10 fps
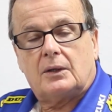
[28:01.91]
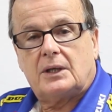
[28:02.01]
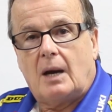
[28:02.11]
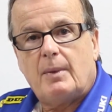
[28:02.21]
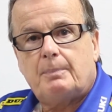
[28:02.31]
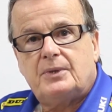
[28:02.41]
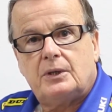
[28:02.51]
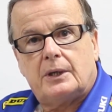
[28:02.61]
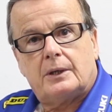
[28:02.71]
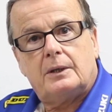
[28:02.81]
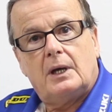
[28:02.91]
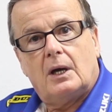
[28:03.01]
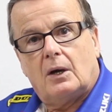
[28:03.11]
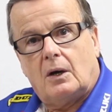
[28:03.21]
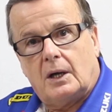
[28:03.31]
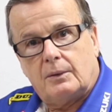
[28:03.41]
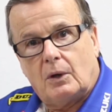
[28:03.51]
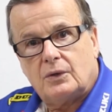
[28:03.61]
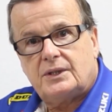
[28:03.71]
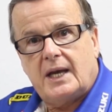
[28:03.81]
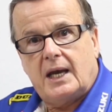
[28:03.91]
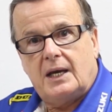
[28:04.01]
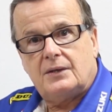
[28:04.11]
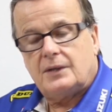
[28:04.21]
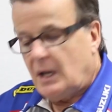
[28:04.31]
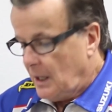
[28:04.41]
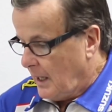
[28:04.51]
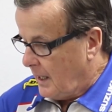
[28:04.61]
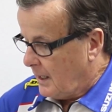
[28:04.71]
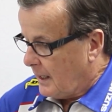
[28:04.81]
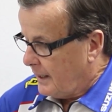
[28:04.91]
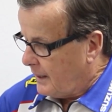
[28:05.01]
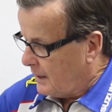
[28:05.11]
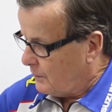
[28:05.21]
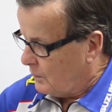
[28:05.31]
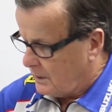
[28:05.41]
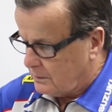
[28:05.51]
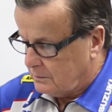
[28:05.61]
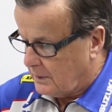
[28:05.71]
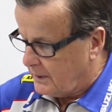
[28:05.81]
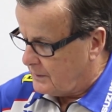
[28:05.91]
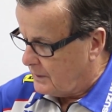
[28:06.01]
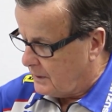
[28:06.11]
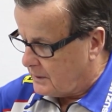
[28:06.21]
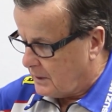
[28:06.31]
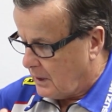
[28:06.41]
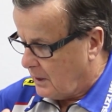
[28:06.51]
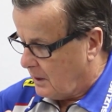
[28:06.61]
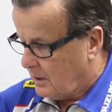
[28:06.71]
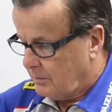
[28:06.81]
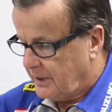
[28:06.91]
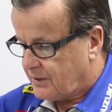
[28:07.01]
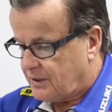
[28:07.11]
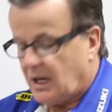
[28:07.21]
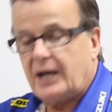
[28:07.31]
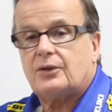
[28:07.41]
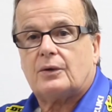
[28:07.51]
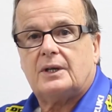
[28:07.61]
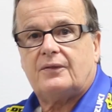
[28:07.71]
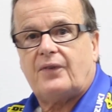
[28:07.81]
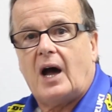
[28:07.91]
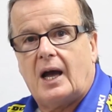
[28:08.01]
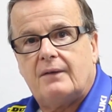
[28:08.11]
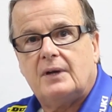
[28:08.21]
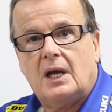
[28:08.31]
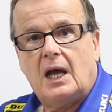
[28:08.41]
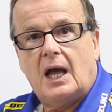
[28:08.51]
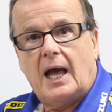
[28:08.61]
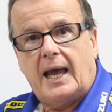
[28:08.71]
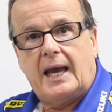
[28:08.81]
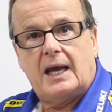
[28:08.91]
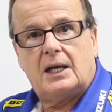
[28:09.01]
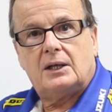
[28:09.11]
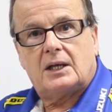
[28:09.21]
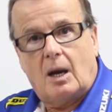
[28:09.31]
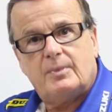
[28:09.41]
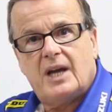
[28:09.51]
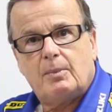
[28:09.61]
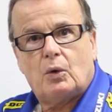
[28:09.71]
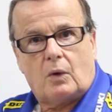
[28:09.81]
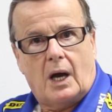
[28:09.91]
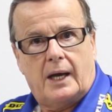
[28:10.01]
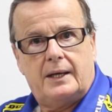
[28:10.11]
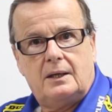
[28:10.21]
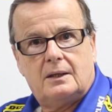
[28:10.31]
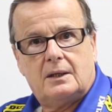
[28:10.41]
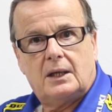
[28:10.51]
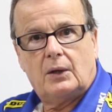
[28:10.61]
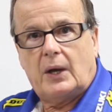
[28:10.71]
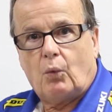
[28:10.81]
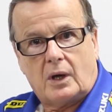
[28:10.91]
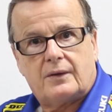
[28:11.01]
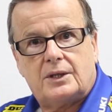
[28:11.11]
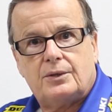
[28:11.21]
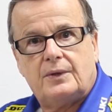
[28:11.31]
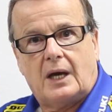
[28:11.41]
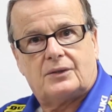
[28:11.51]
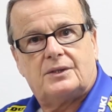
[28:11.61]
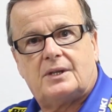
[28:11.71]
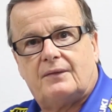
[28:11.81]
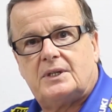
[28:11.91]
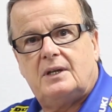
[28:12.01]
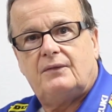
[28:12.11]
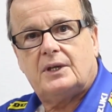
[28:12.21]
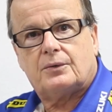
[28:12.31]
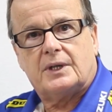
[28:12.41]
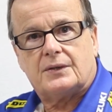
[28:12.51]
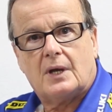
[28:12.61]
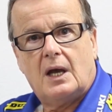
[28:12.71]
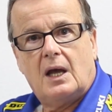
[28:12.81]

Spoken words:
come up there on those days, and I think, what is it? It's 9:30 to 5, and come demo ride one of the 2017 Victories.